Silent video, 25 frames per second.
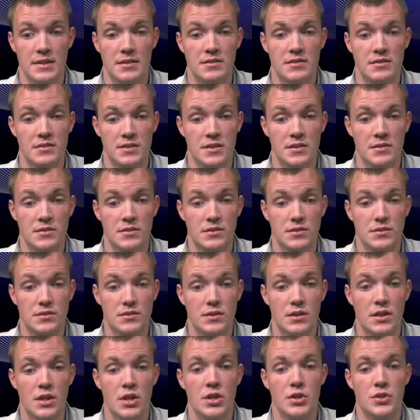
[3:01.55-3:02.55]
since
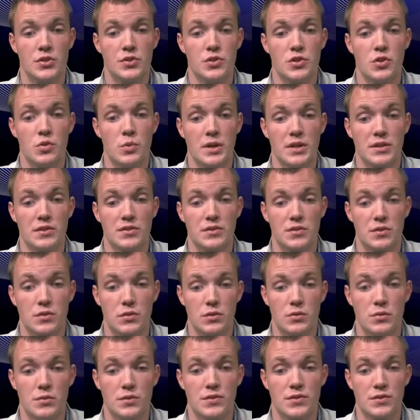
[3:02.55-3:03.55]
to
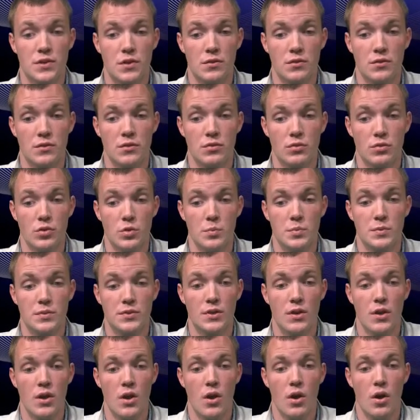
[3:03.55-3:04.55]
exclude certain groups
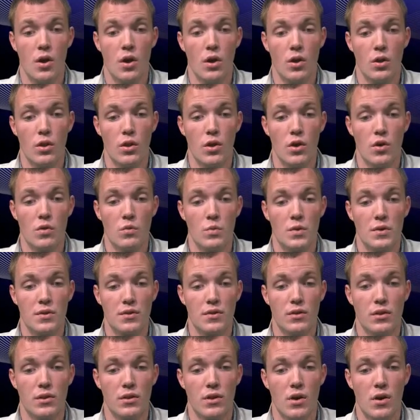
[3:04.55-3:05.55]
along with
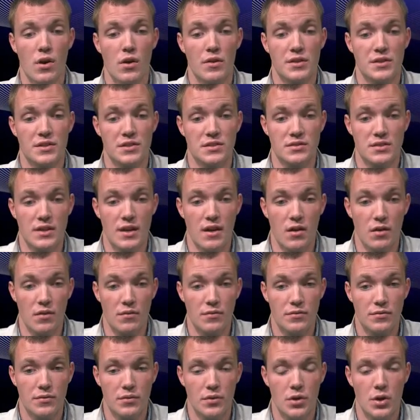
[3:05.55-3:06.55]
the law
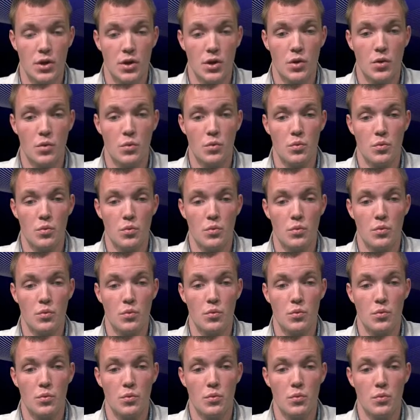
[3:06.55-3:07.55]
itself,
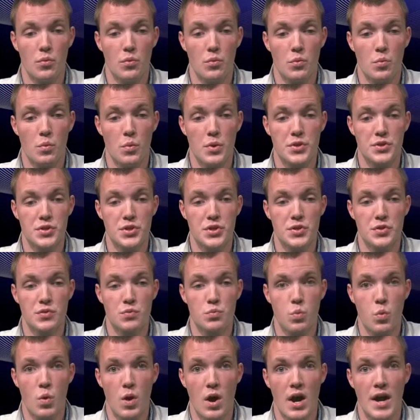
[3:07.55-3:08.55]
which is
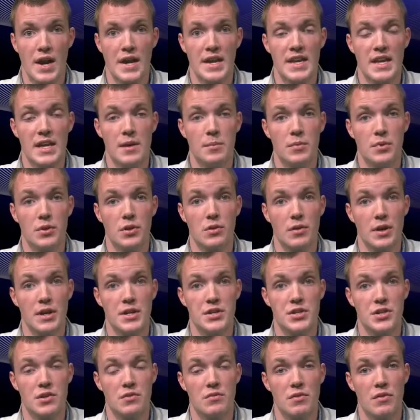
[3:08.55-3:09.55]
why
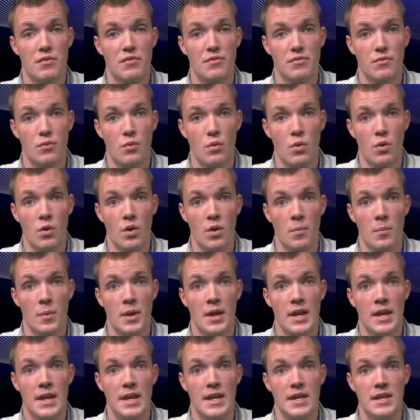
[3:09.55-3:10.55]
immigration reform
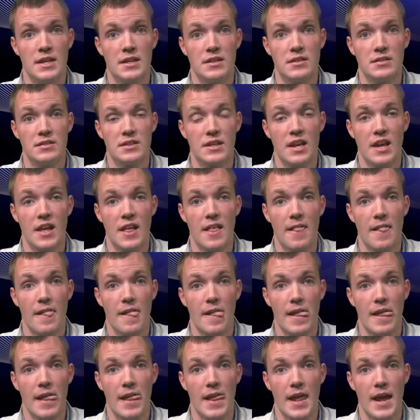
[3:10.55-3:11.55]
is
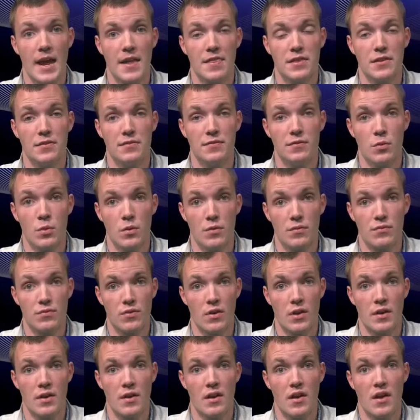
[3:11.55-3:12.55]
at the
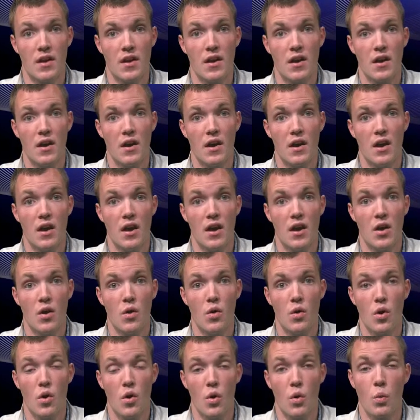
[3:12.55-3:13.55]
forefront,
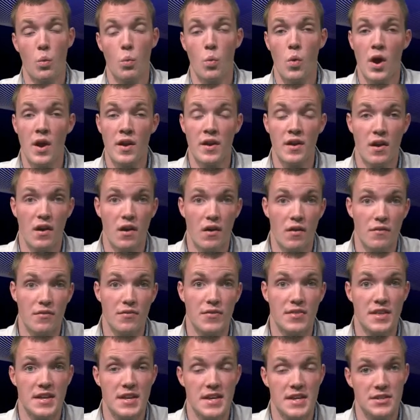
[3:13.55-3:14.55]
or one of
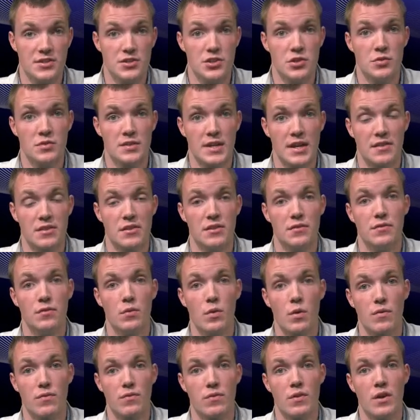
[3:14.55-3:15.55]
the issues at the
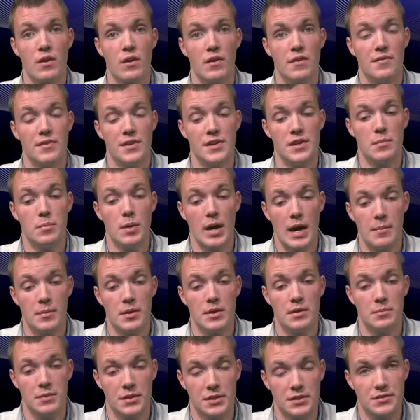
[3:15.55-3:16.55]
forefront of the Obama
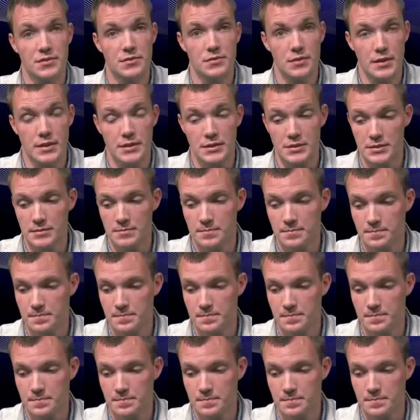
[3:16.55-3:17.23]
administration.